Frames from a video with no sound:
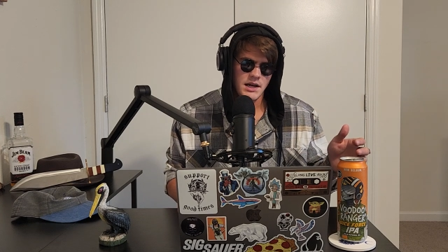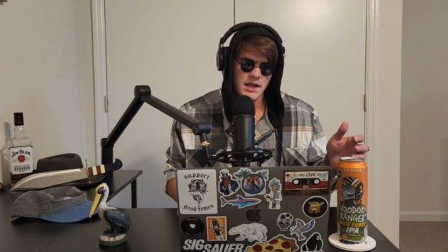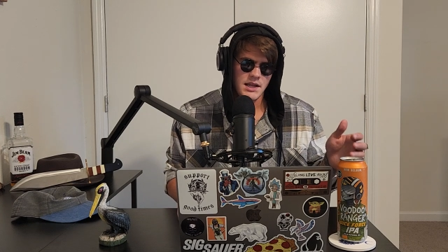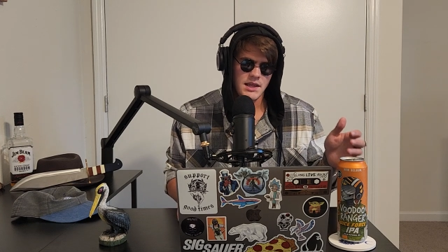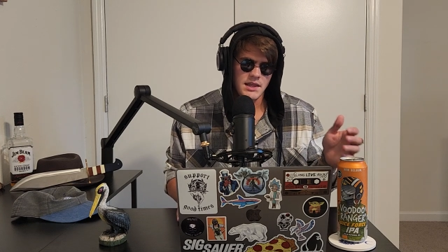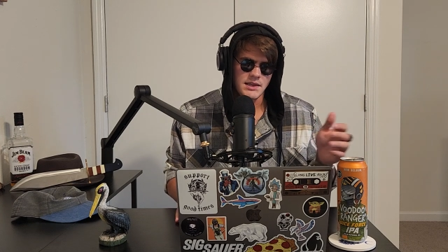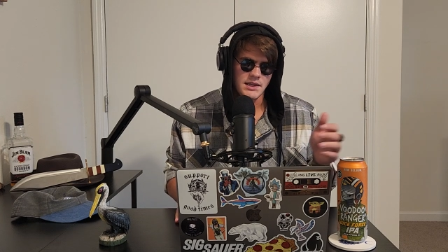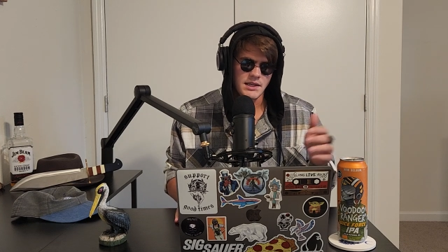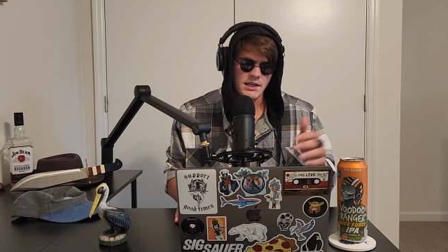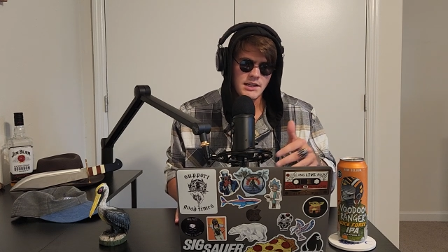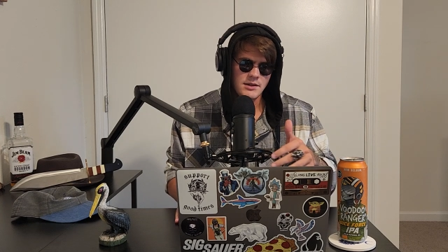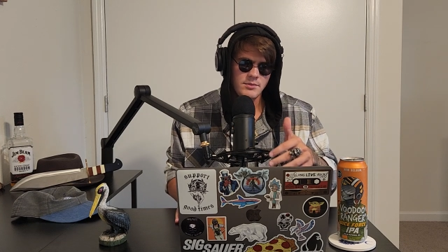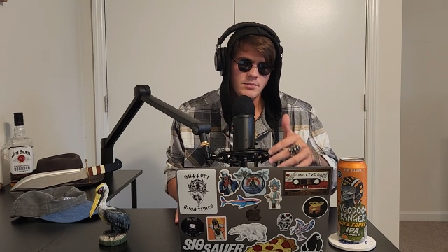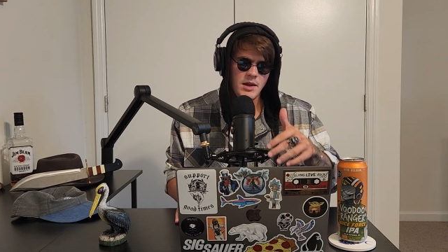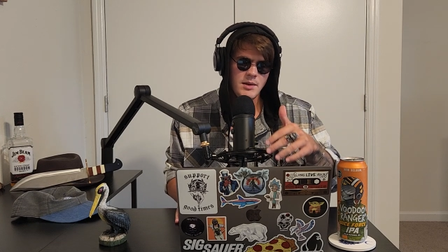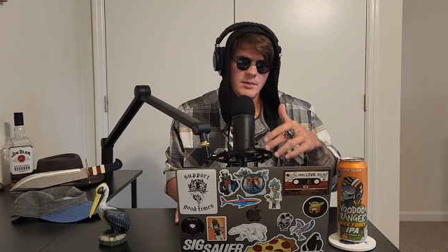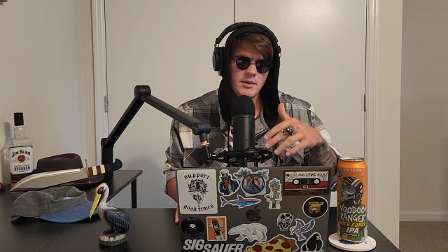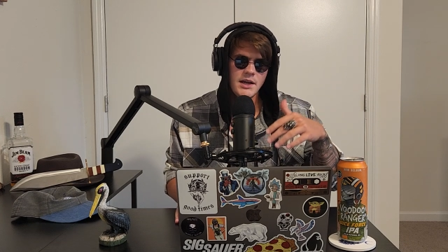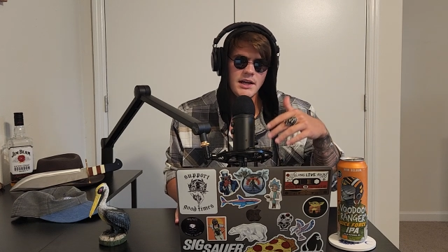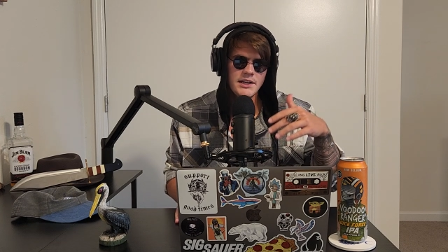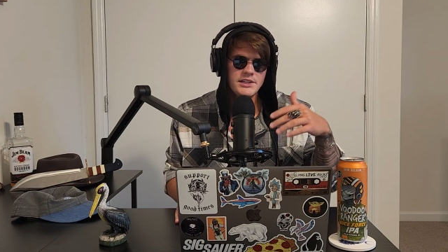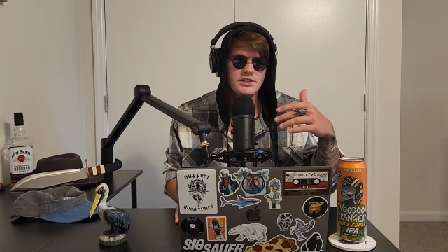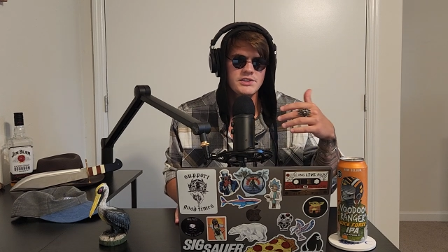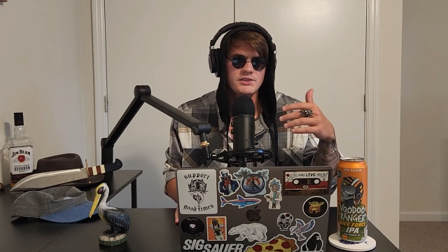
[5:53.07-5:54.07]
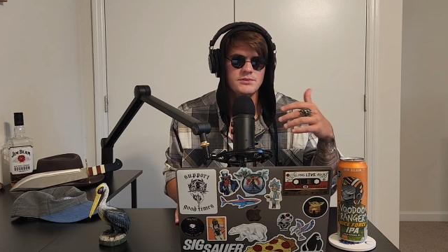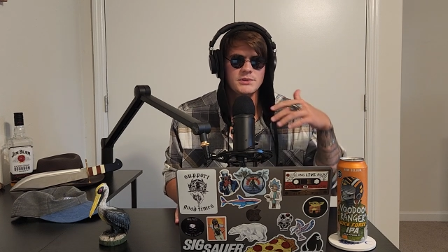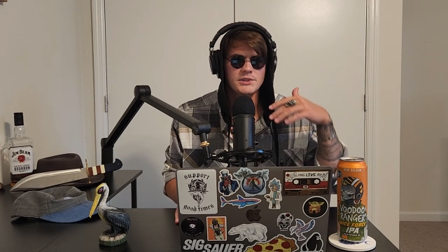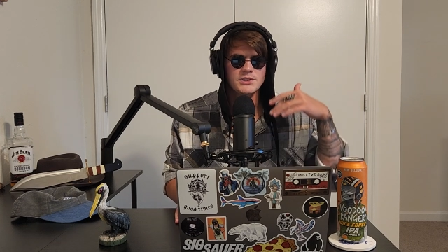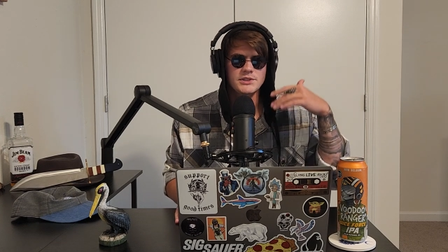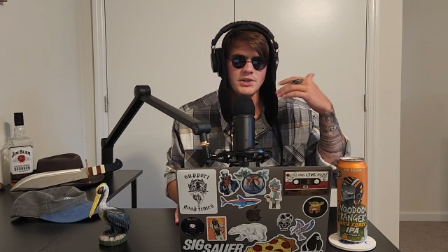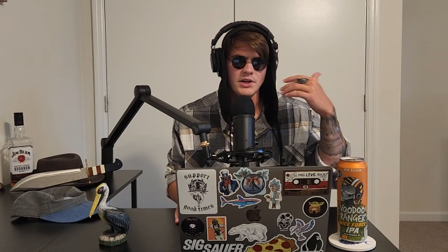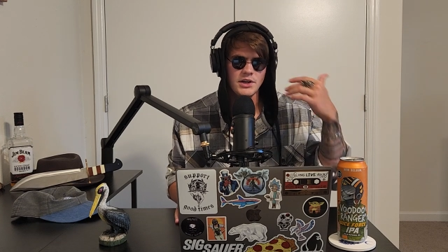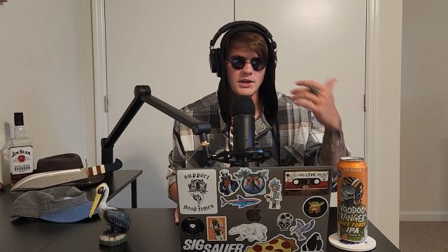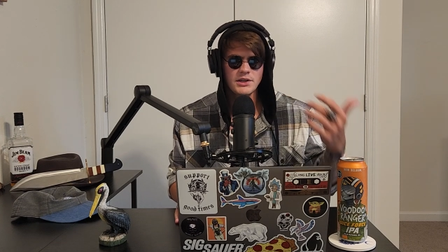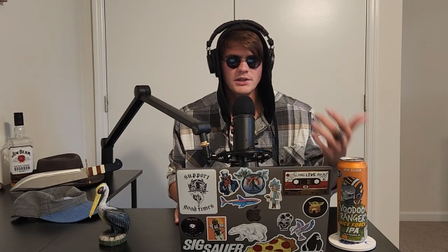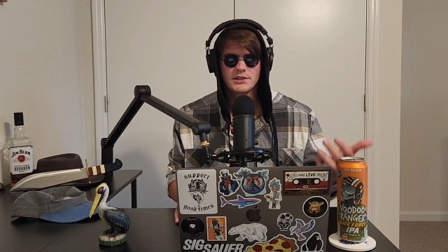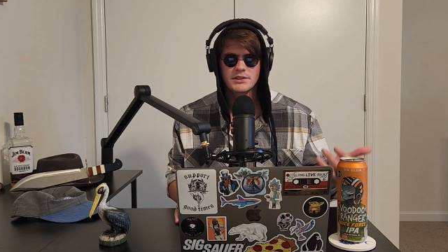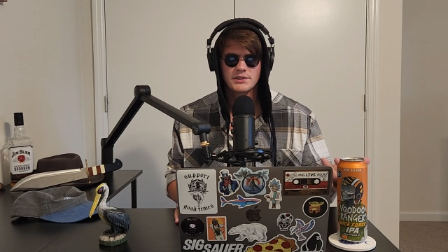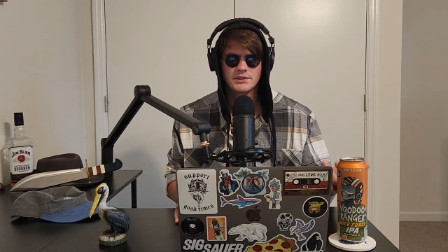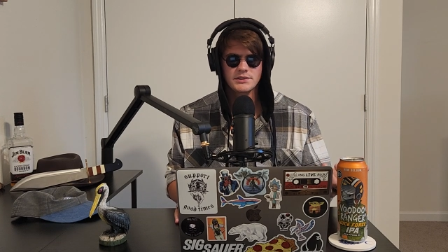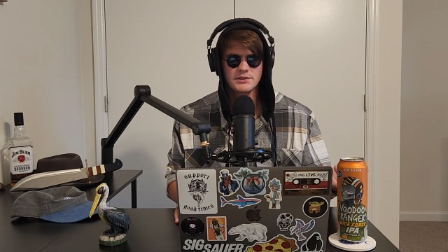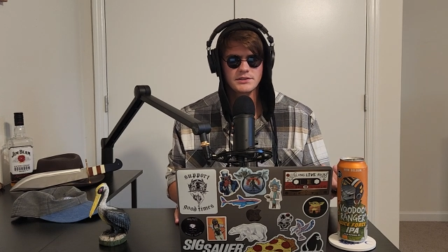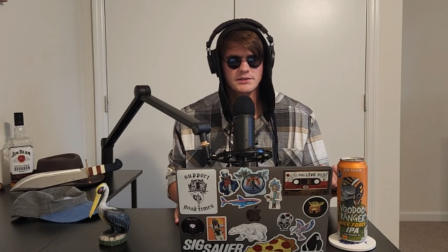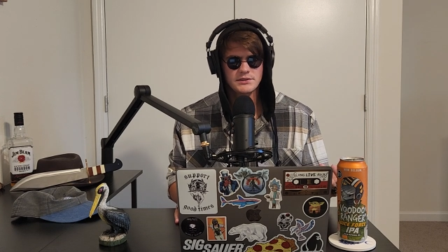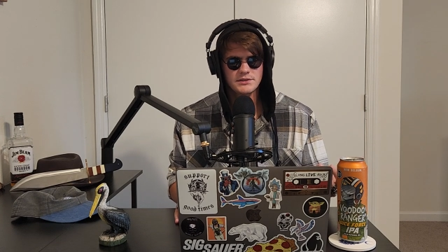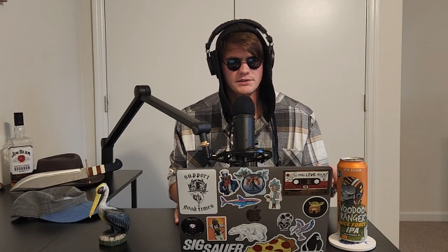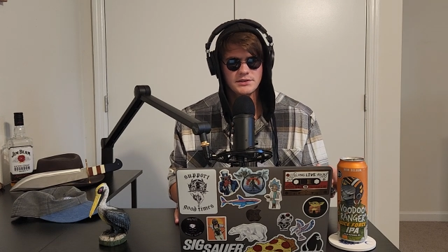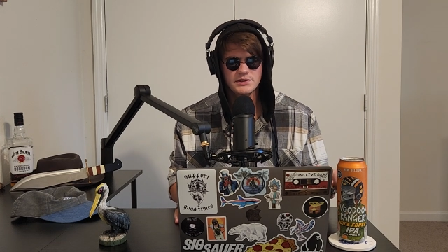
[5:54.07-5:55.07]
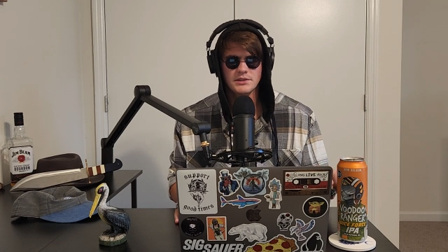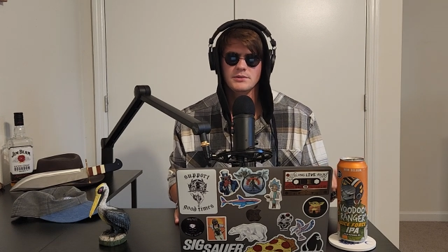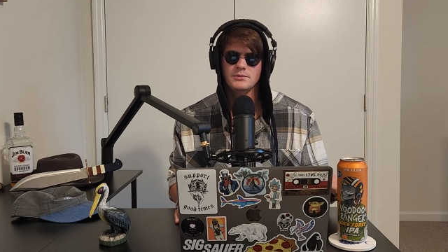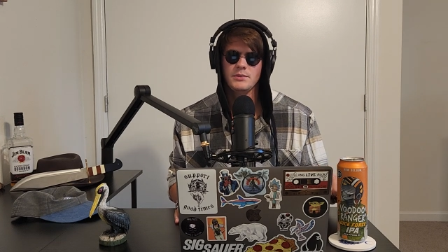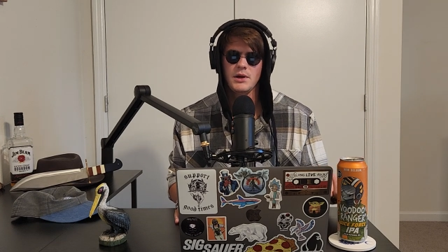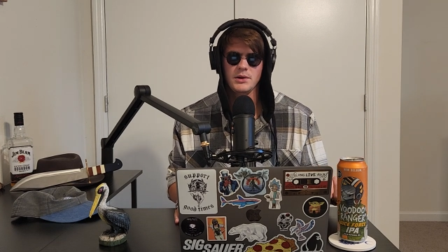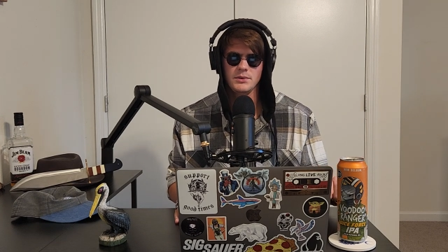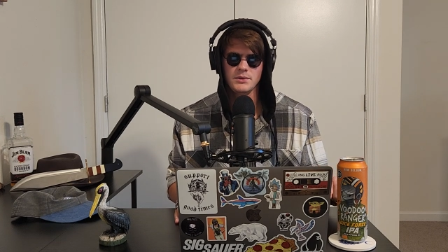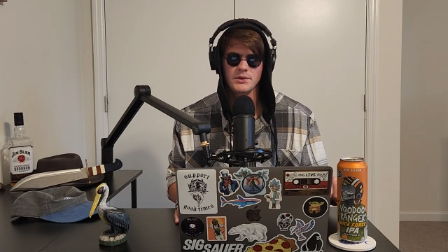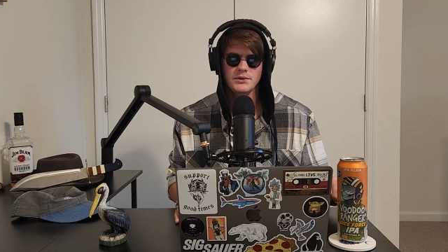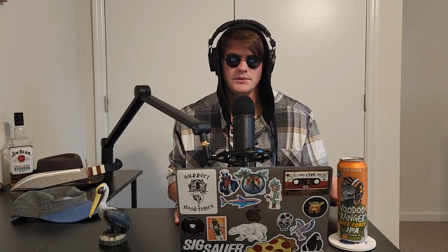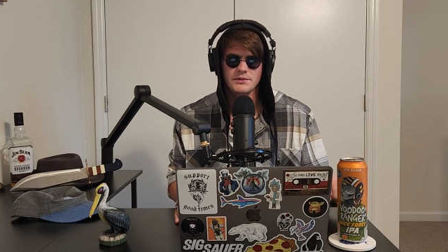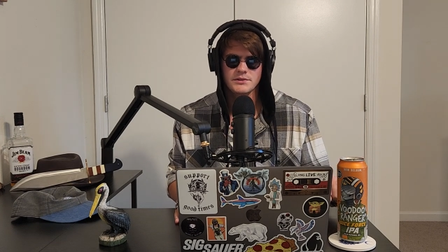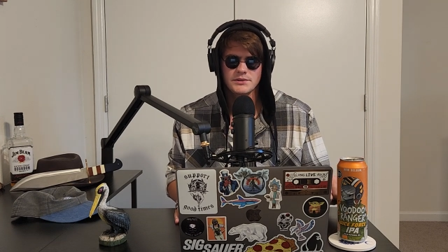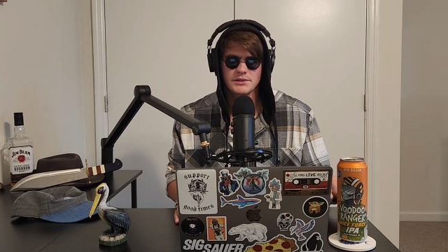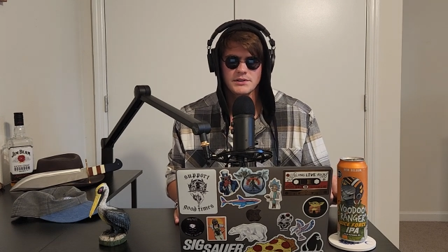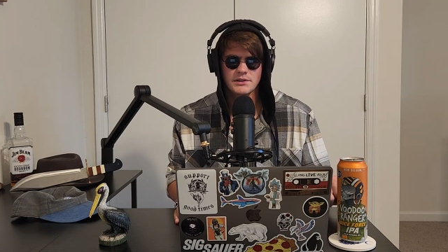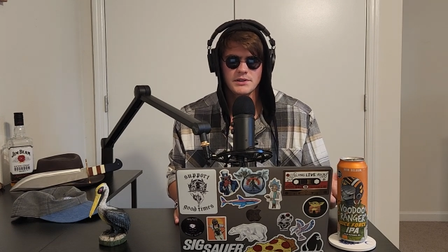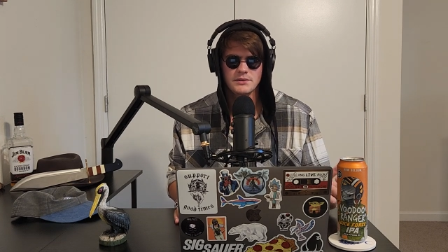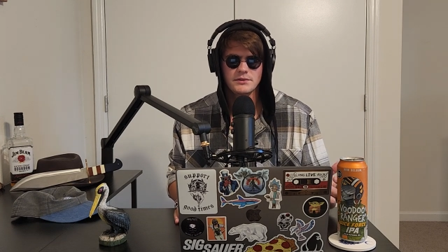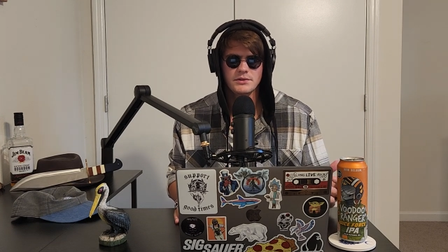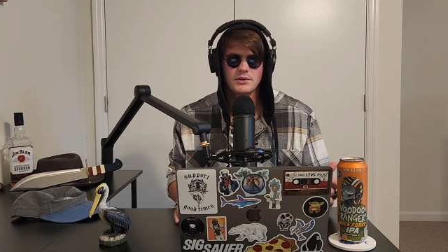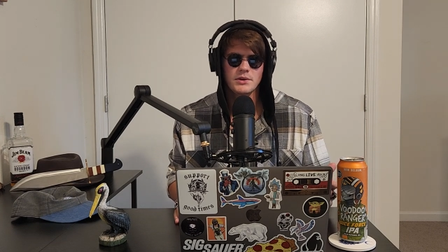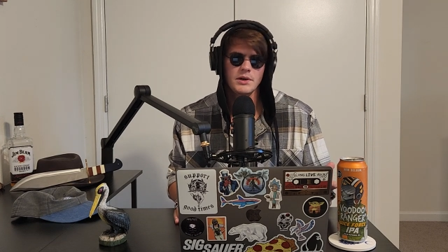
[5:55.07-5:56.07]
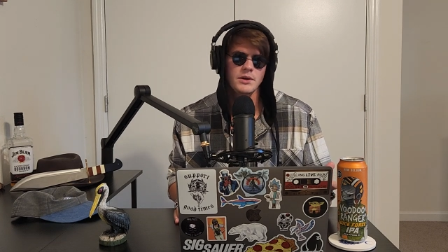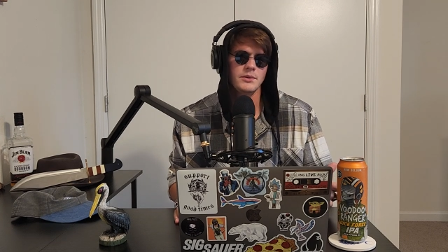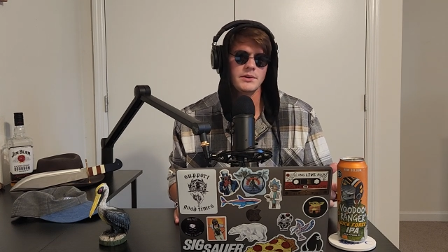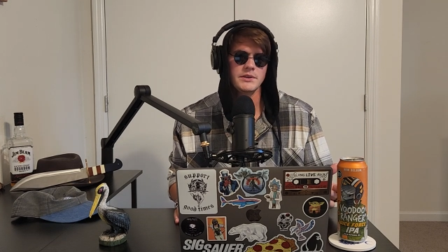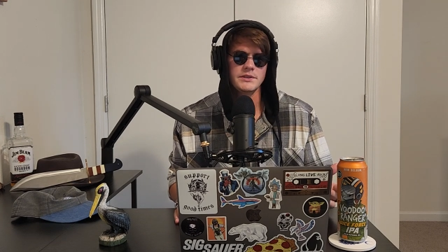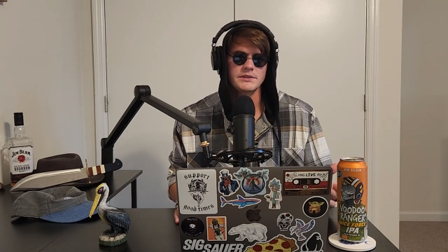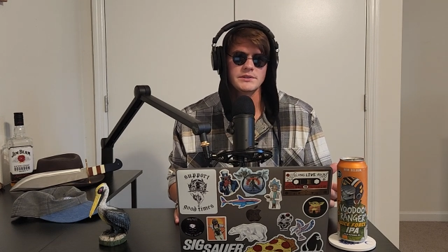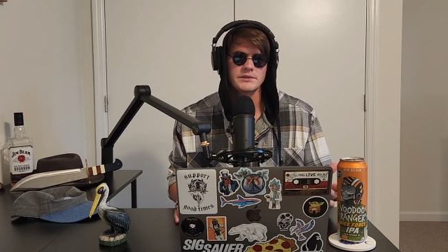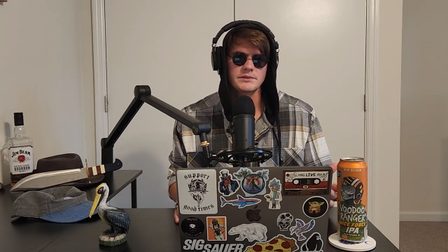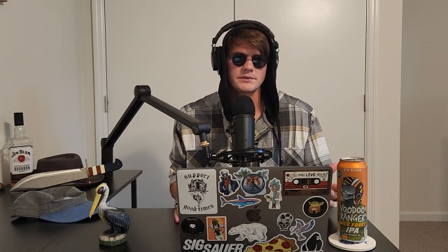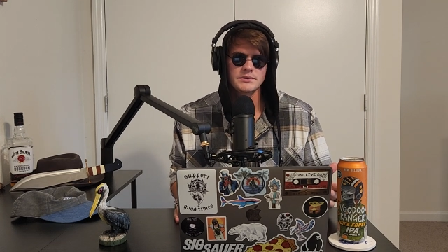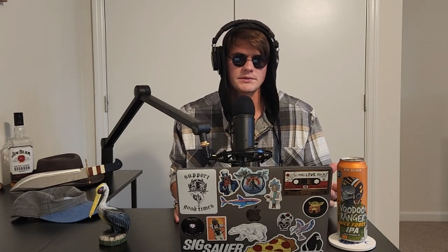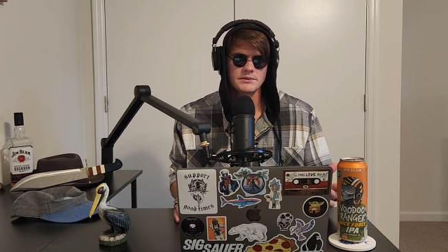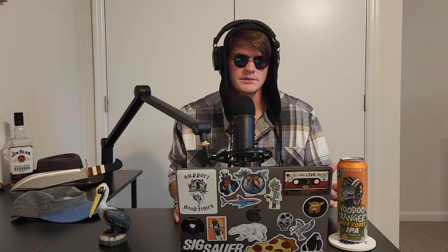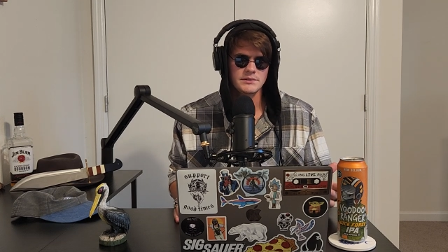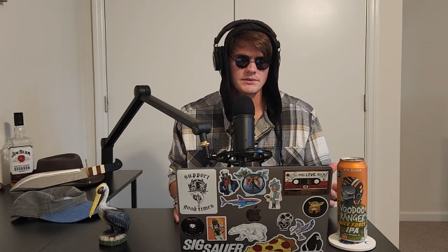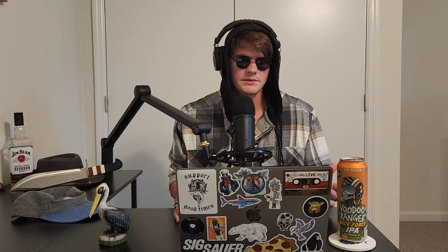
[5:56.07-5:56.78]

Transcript: I think maybe I just returned to my roots of who I was